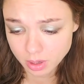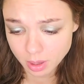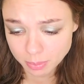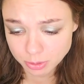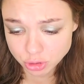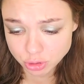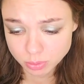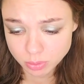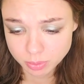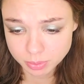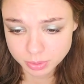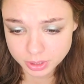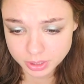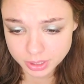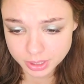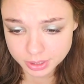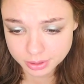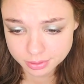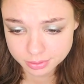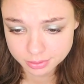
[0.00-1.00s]
Uh, why
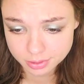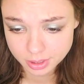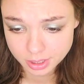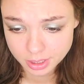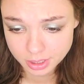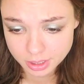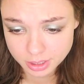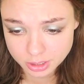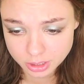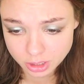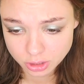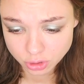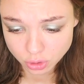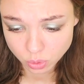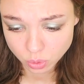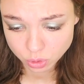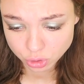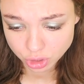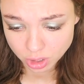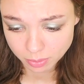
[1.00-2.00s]
not? I'm
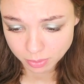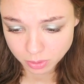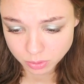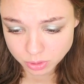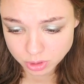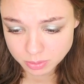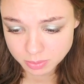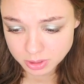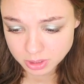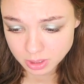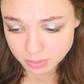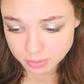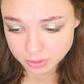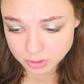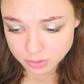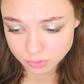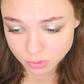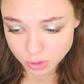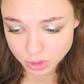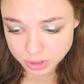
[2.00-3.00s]
a cat, can't
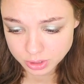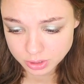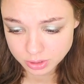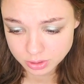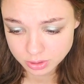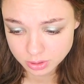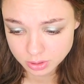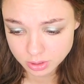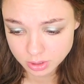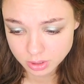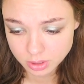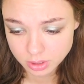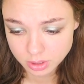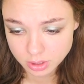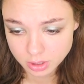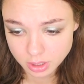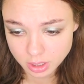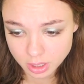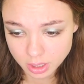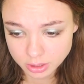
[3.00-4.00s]
afford it.
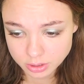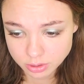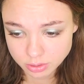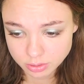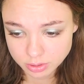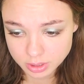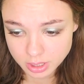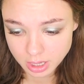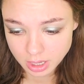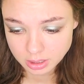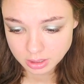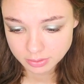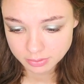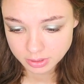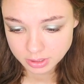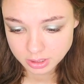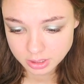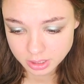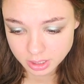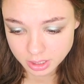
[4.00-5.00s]
I think the
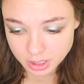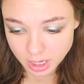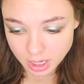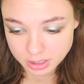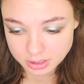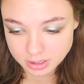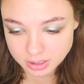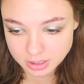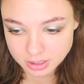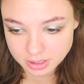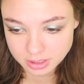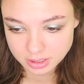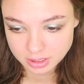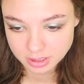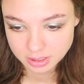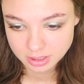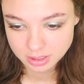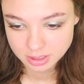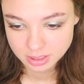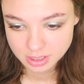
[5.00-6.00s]
red is
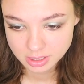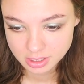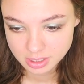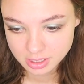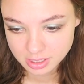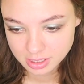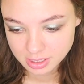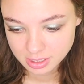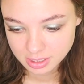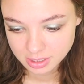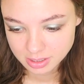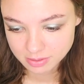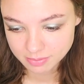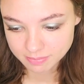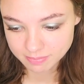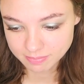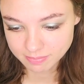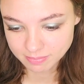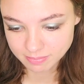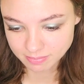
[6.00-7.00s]
here.
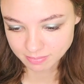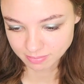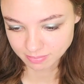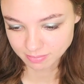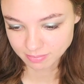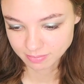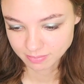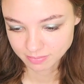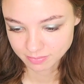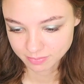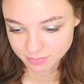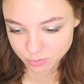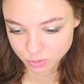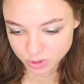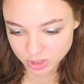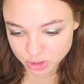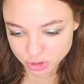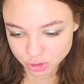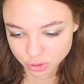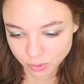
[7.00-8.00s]
Mmm,
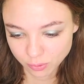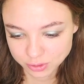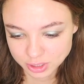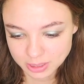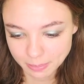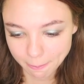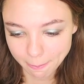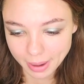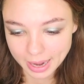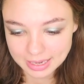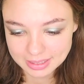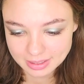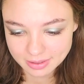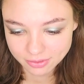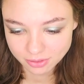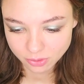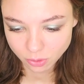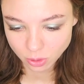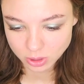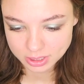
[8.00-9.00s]
all the fingers have
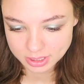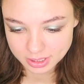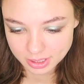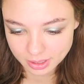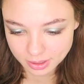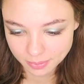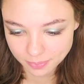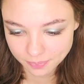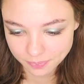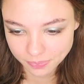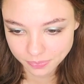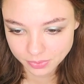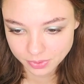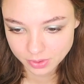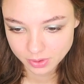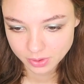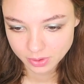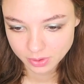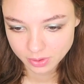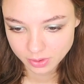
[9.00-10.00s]
rings.
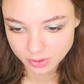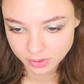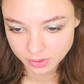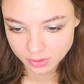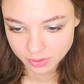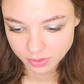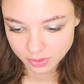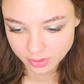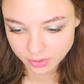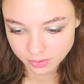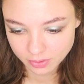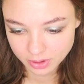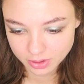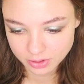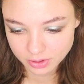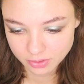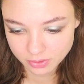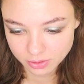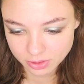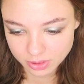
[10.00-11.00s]
Okay,
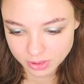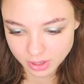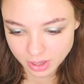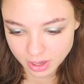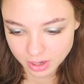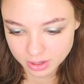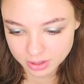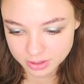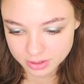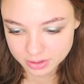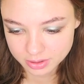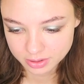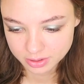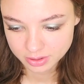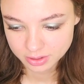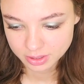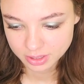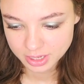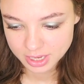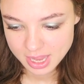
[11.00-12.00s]
you come
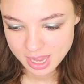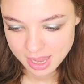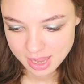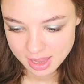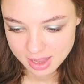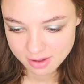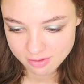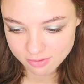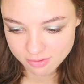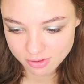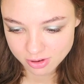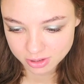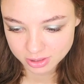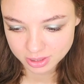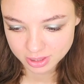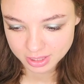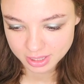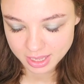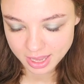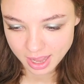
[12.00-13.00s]
here and you
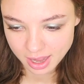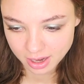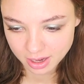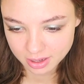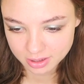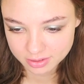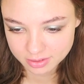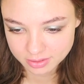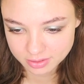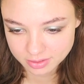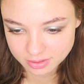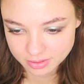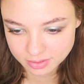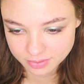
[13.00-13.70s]
will be here.